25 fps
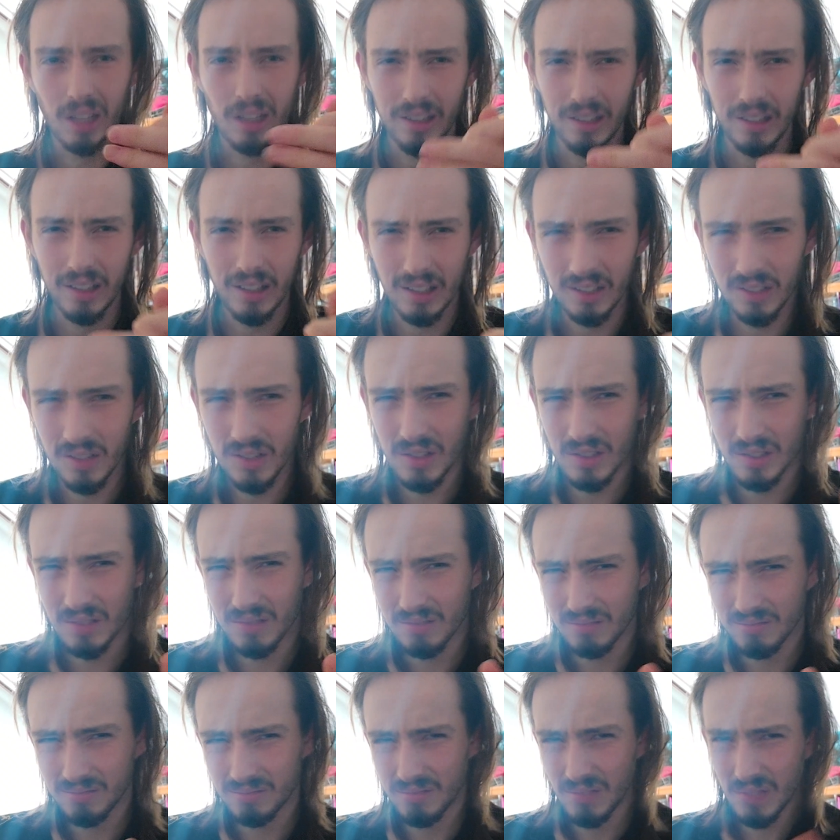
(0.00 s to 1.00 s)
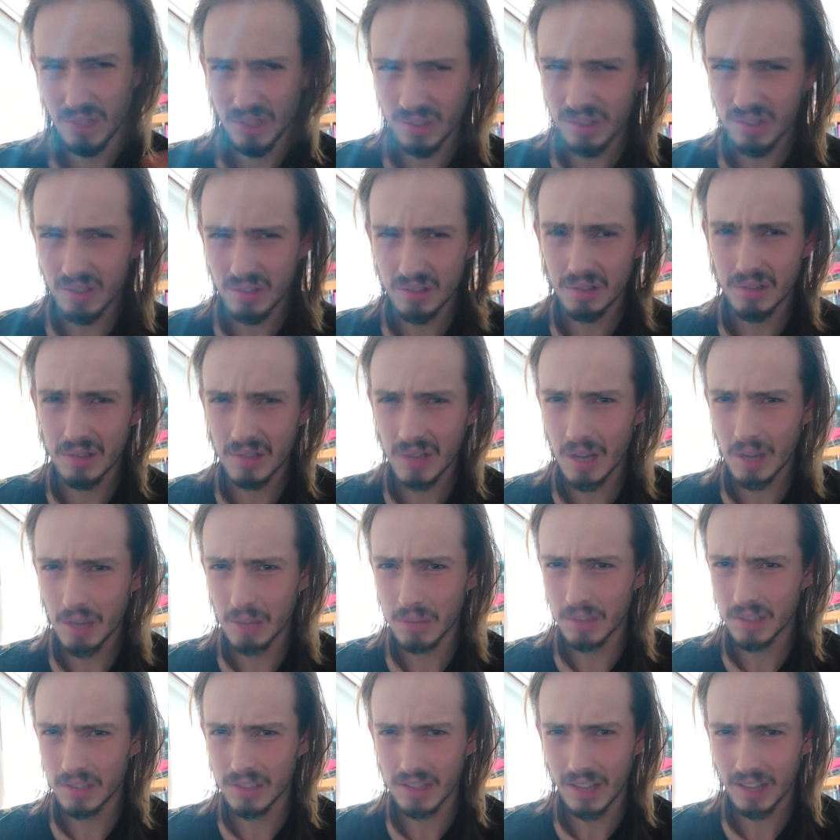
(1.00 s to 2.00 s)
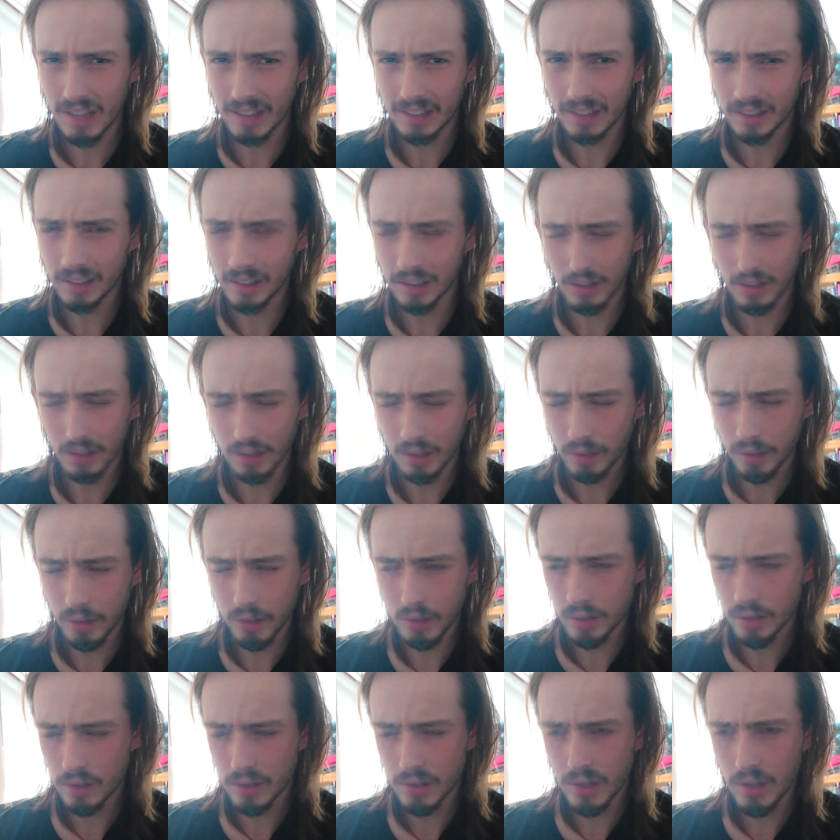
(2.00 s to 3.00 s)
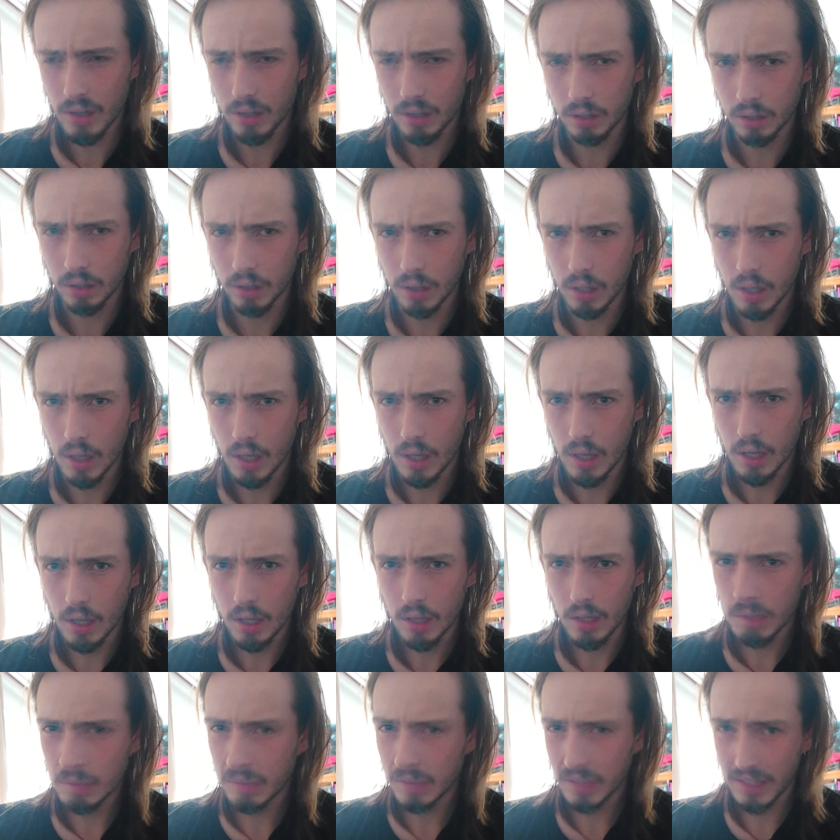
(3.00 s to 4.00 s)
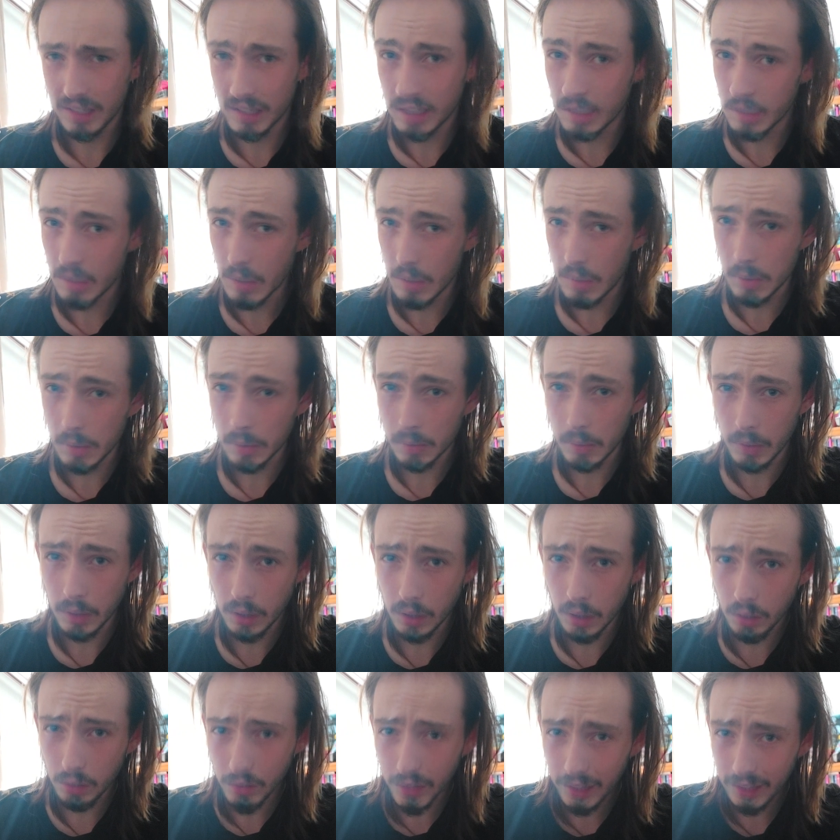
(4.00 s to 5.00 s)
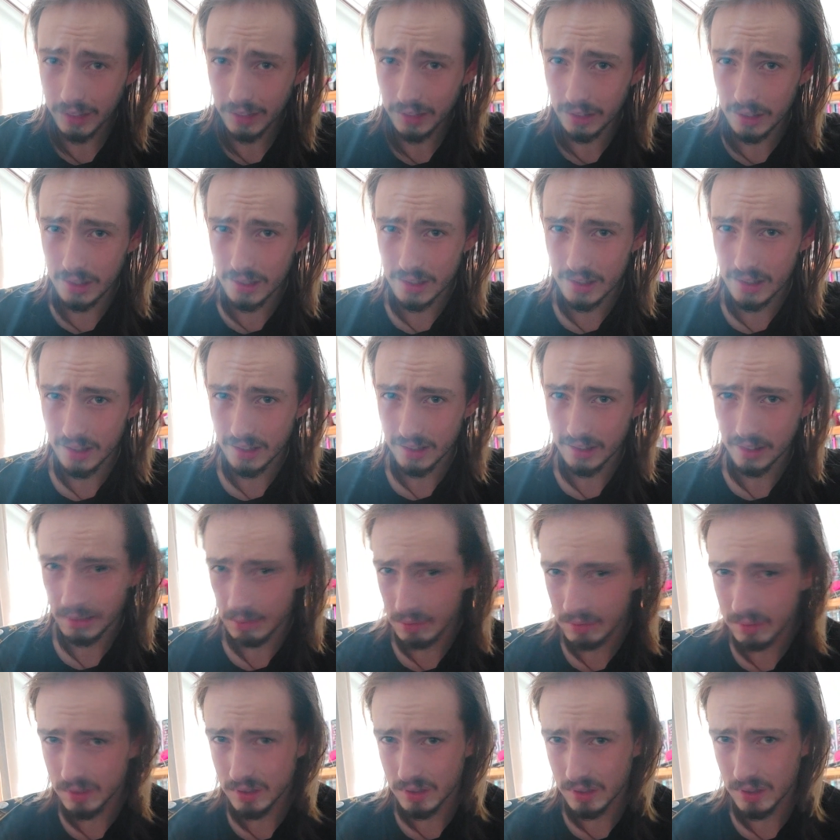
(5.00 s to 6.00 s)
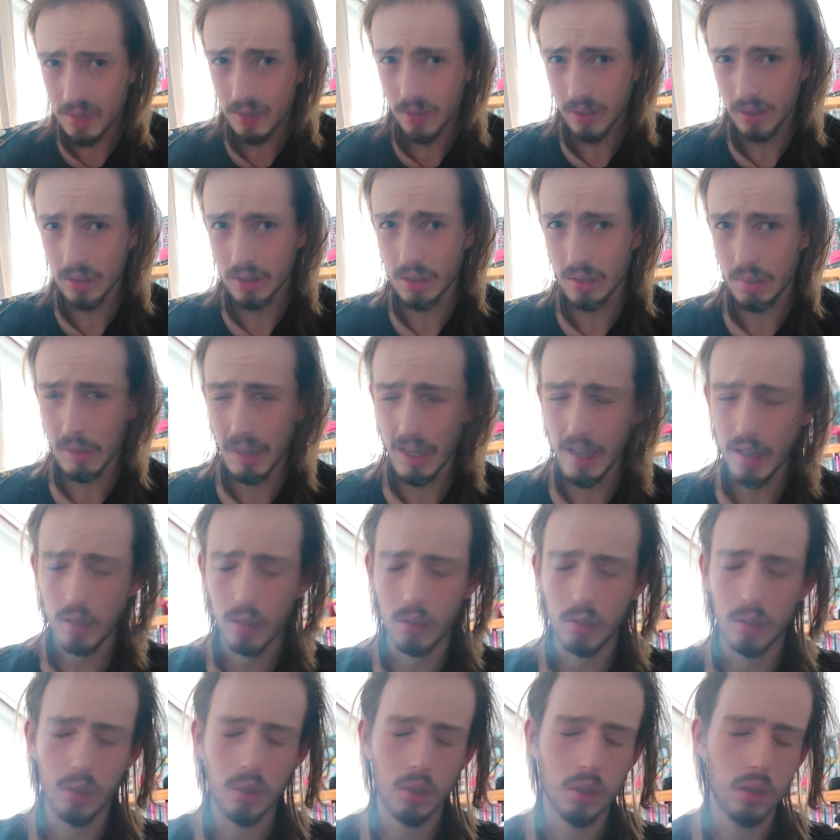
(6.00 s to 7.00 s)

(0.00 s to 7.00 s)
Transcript: like, it doesn't sound exactly like the original song. There's plenty of people who might not recognize that that's the song that you're playing.